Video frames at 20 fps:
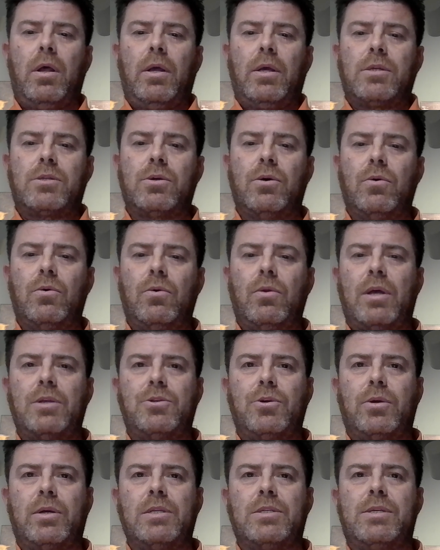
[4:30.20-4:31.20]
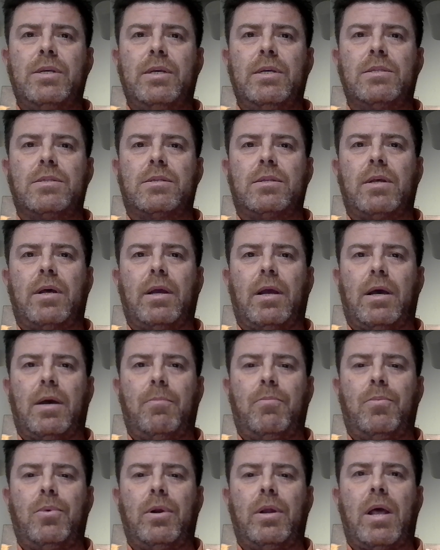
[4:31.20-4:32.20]
So as you can see, it's like I
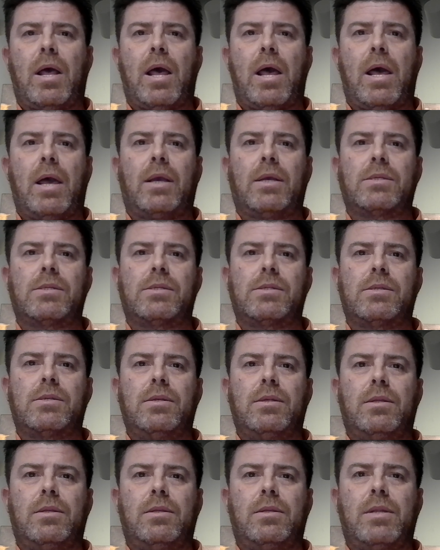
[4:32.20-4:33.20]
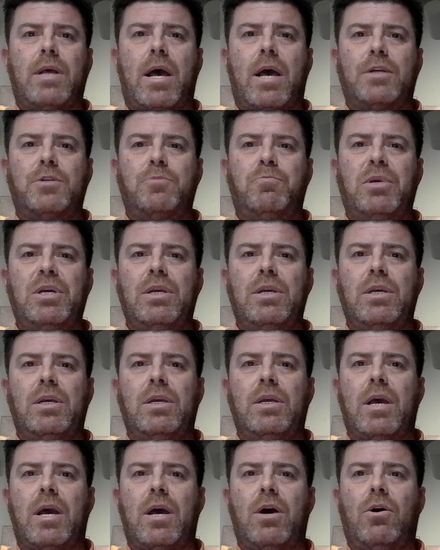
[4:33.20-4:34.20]
put a X dash
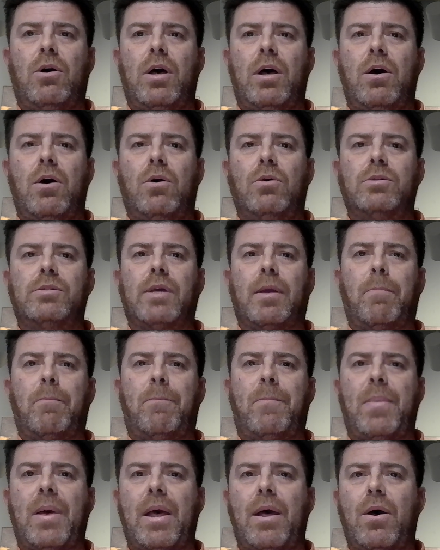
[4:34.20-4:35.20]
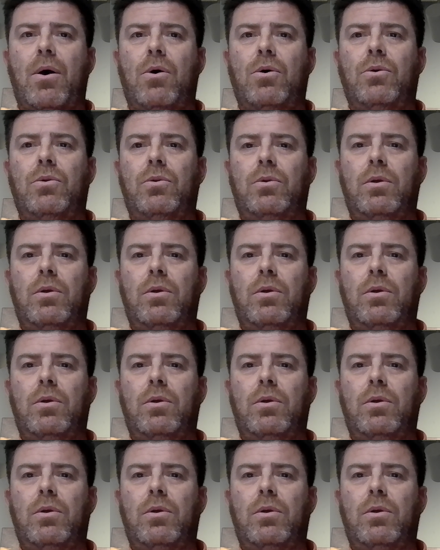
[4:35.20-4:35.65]
PELL. It's like Pell.